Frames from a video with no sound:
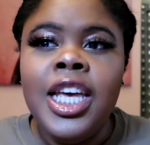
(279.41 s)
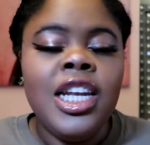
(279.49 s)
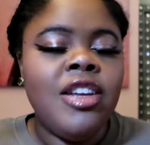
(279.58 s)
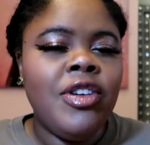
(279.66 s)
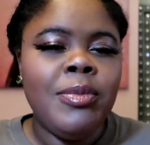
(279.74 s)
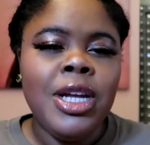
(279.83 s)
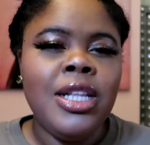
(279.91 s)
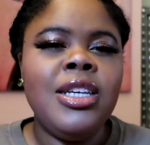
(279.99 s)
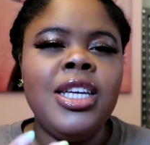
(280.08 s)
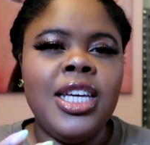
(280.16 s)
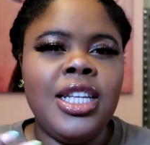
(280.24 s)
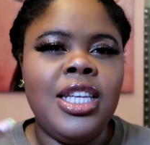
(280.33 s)
And if I'm not
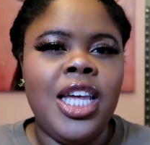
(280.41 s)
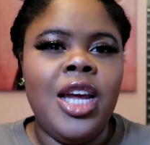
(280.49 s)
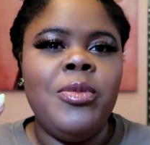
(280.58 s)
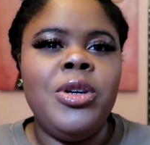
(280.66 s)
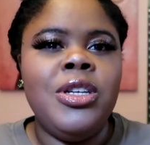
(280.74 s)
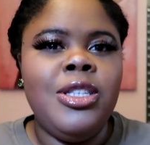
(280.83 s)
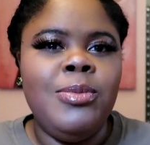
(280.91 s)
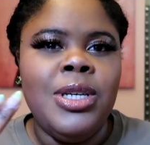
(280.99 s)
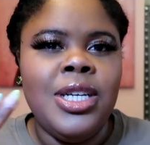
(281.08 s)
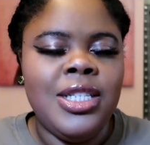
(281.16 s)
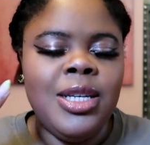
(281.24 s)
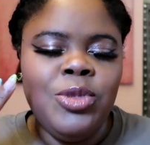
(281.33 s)
looking at the camera, it's
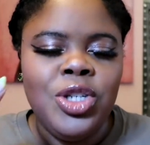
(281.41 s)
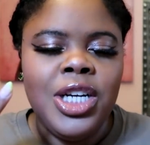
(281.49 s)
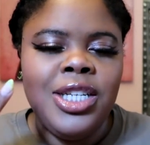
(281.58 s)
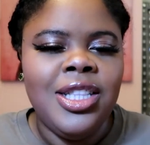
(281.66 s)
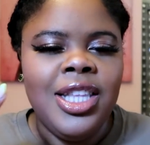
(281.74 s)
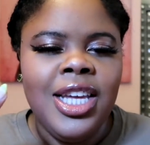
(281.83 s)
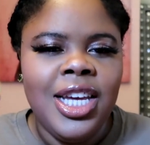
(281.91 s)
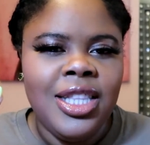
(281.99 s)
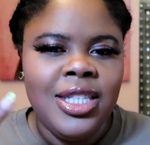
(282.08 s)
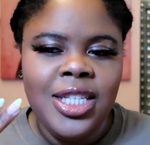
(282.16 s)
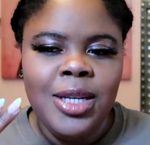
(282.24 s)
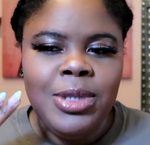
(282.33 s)
because I'm trying to think
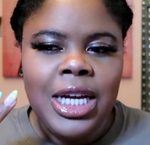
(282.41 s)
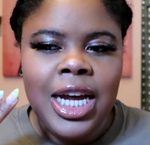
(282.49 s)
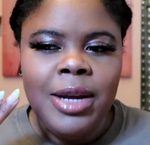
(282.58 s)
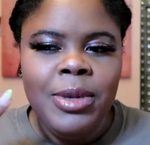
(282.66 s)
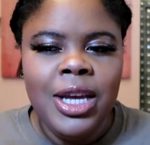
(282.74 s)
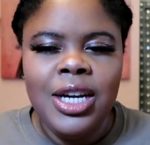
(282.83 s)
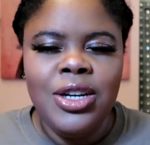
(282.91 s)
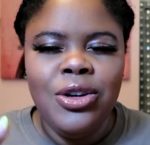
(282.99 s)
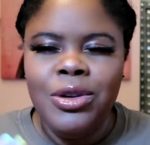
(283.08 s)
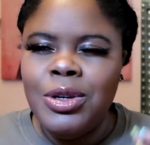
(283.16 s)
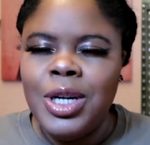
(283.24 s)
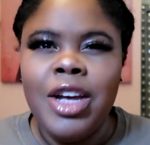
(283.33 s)
at the same time and I know
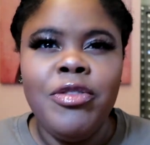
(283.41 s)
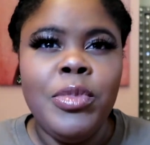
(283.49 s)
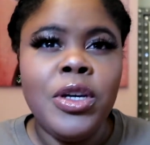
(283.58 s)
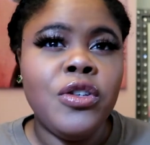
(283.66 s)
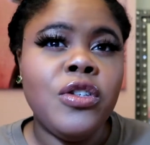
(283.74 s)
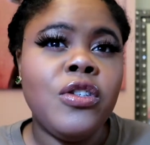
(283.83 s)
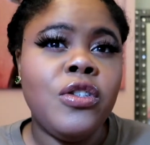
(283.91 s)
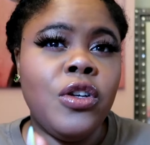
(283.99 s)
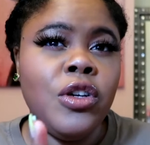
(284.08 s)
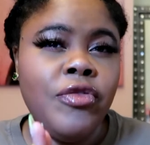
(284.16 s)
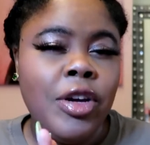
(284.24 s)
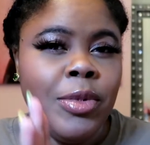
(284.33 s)
I'm going to have pictures.
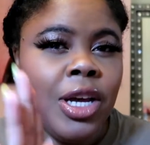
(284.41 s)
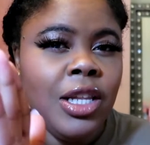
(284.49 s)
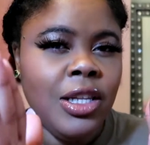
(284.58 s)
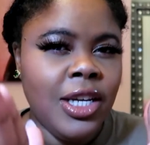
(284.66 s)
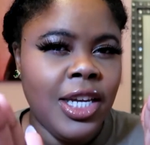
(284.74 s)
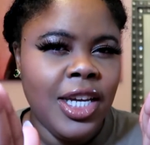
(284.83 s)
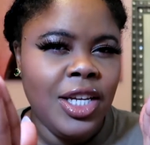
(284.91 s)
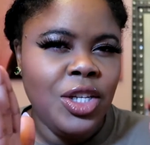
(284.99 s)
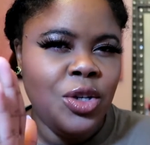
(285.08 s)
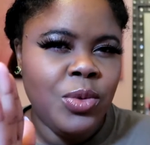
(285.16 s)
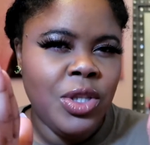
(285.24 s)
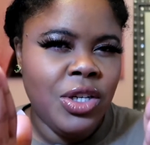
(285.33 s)
So if I'm not looking at
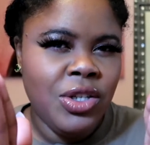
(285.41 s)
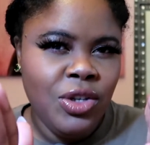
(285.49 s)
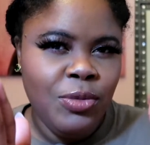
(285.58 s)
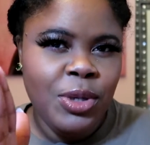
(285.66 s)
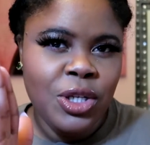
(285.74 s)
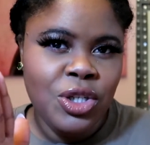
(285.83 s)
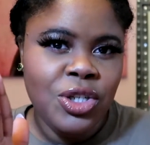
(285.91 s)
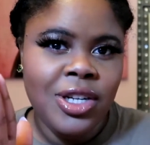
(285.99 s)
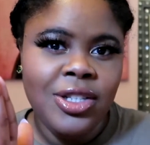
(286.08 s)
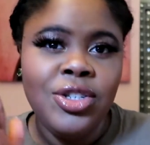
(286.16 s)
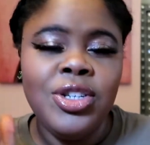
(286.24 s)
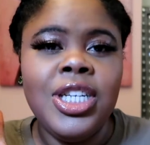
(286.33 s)
you when there's no picture
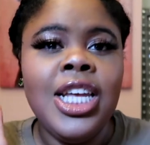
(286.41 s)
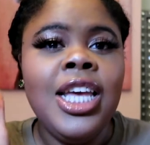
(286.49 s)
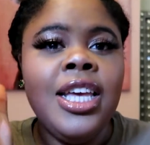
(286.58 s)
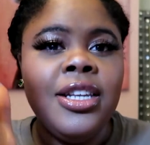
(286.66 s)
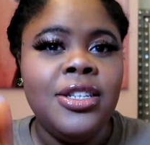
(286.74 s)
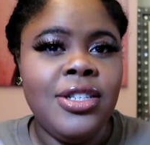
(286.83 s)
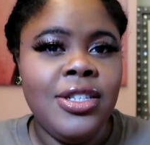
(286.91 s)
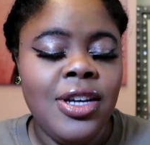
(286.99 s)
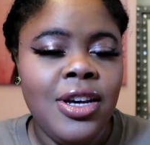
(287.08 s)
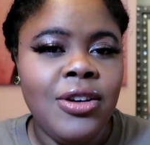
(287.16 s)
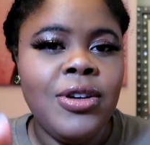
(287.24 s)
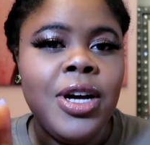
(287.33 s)
on the screen, just
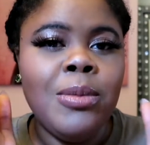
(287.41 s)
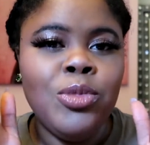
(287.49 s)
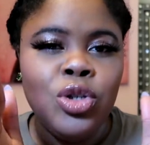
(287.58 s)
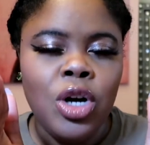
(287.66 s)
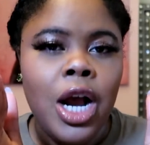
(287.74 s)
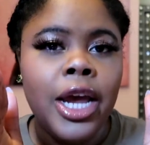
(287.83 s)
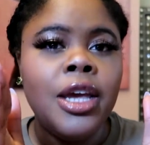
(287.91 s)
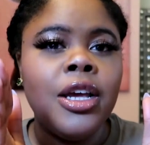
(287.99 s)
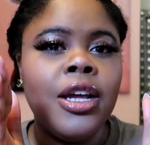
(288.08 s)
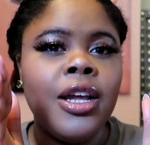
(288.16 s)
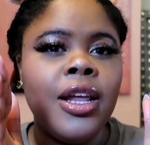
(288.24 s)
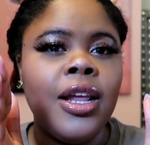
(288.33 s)
know I'm trying.
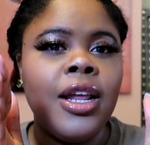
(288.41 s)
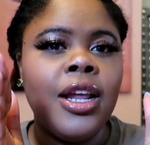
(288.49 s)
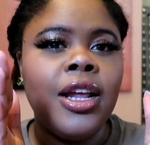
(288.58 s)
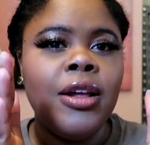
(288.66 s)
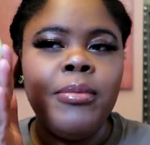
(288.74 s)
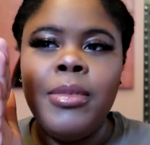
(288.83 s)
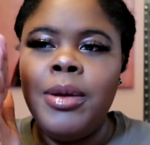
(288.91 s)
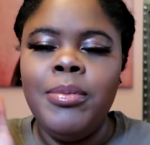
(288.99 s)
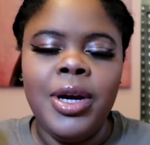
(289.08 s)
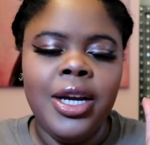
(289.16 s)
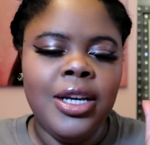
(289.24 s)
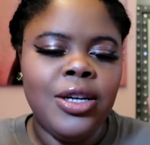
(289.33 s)
My
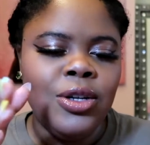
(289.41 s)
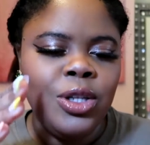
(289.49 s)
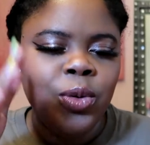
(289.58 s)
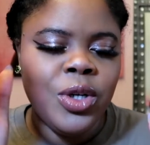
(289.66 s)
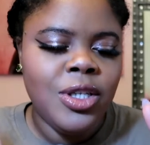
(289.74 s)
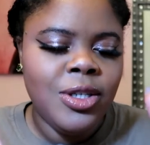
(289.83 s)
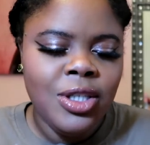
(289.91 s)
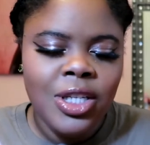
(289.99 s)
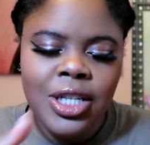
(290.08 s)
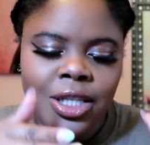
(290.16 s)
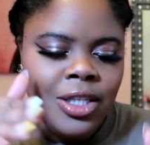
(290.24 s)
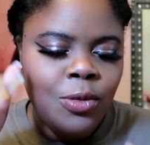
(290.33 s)
brain can only work
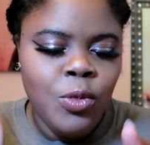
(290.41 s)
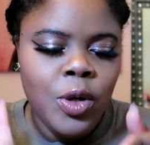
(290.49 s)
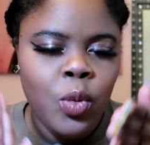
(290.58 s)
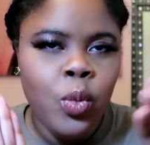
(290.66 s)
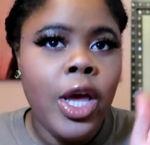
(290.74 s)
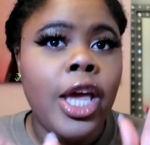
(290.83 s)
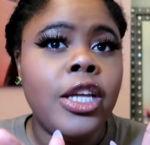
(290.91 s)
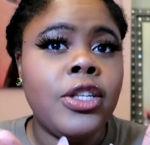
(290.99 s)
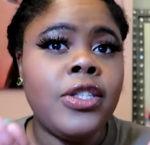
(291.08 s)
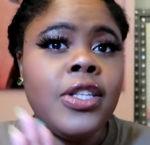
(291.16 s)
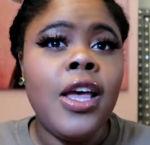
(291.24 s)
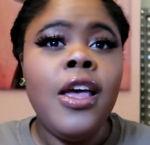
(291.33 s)
in so many
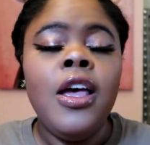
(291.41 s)
ways.